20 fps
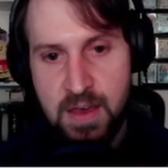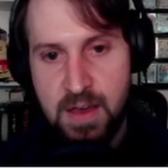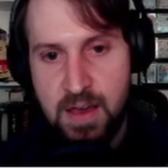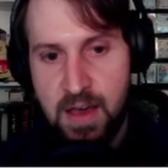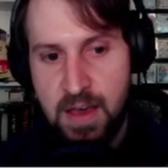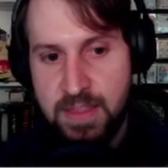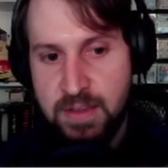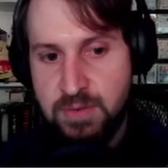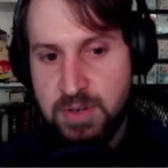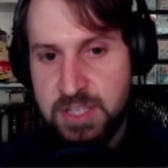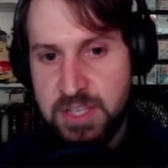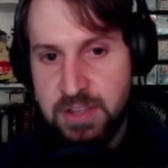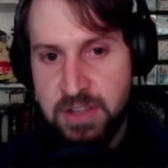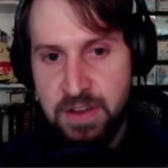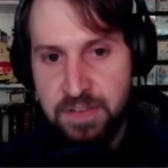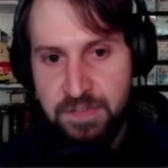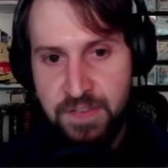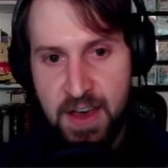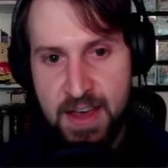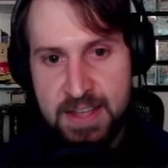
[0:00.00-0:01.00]
I think we're still in a
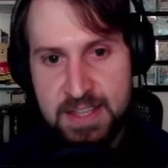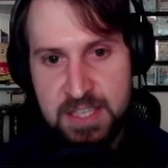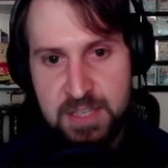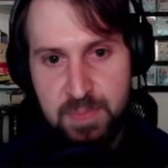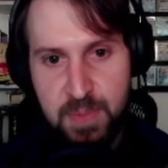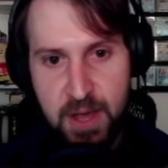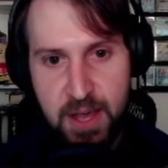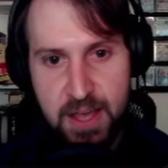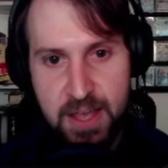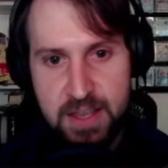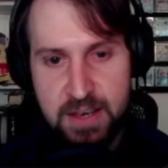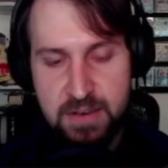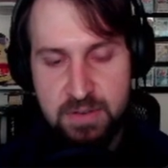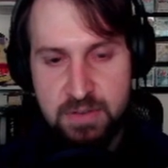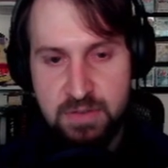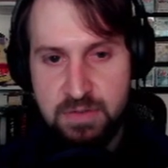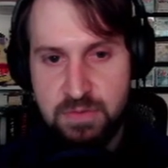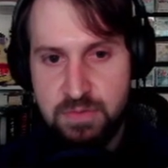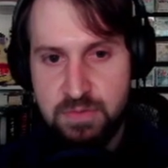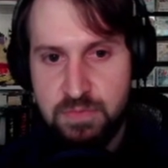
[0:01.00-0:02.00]
fine spot.
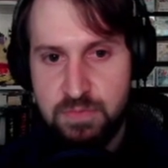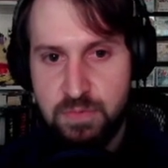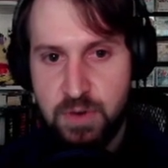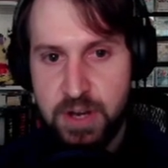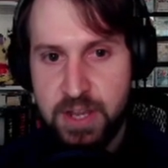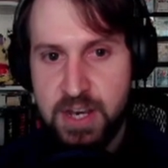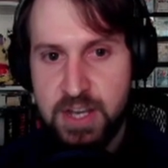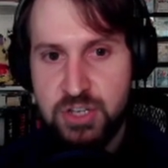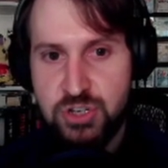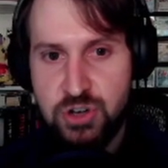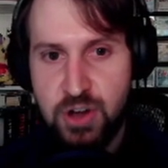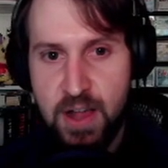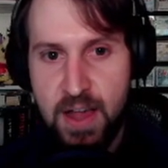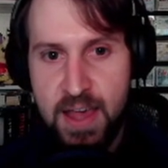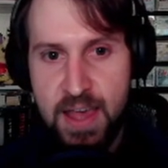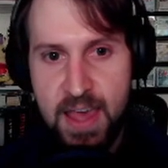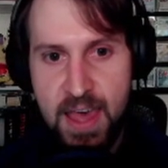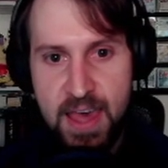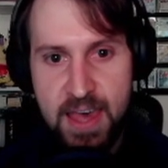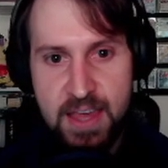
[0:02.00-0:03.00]
We're going to try
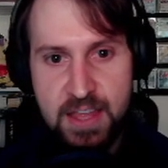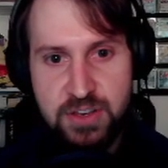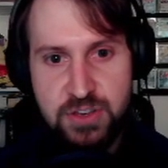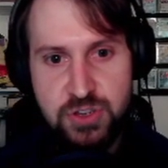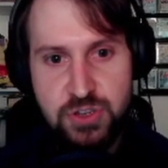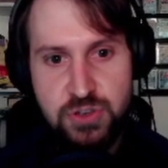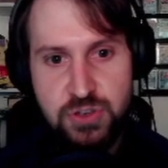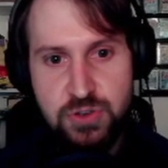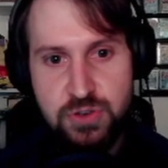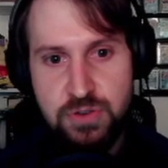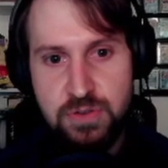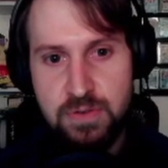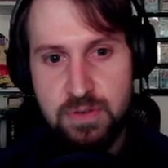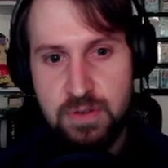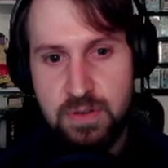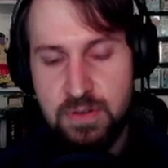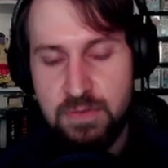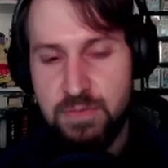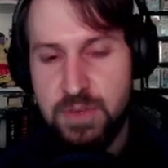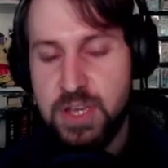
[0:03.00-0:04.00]
and...
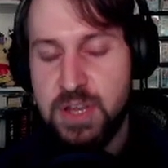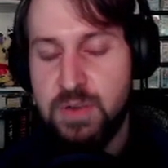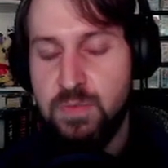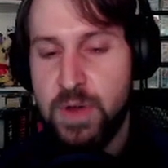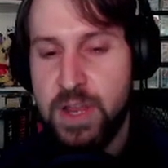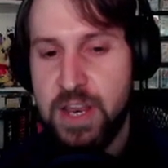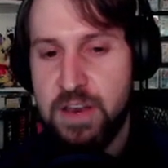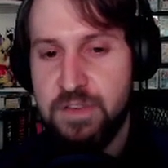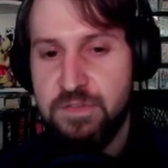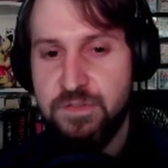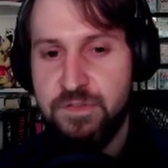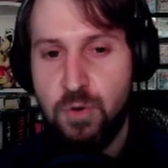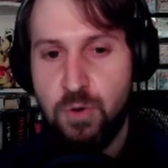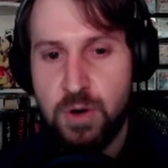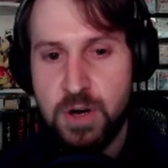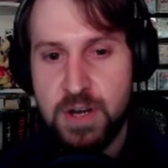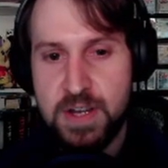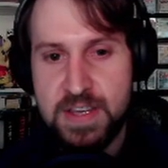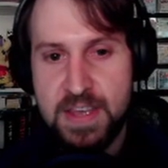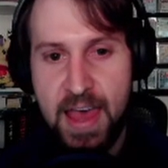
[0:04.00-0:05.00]
We can win in
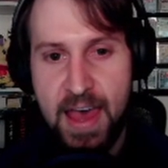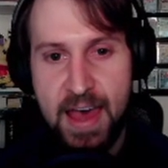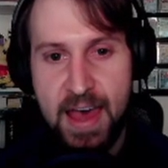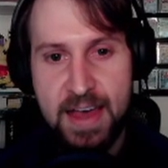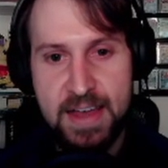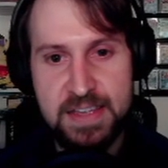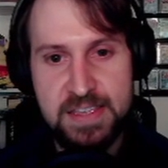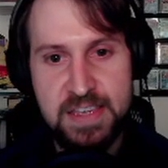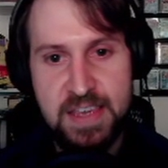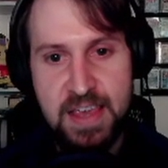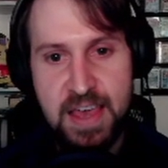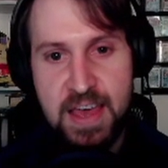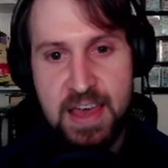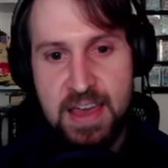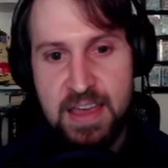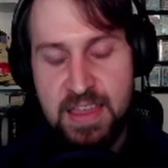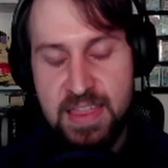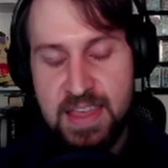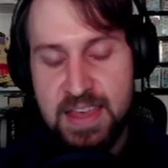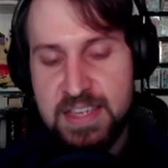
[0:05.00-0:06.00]
4 attacks.
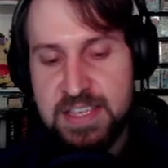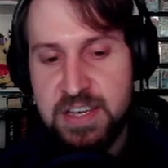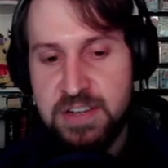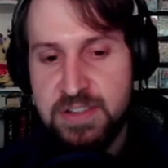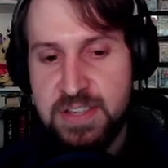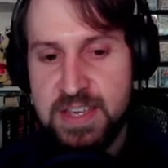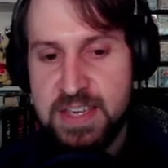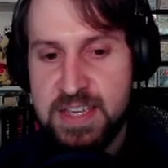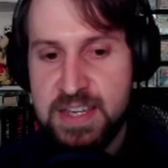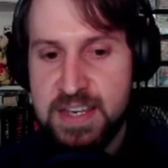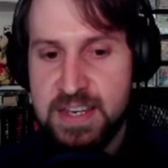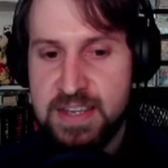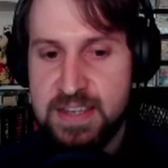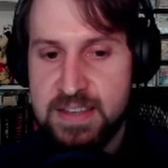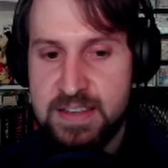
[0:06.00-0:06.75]
They still need...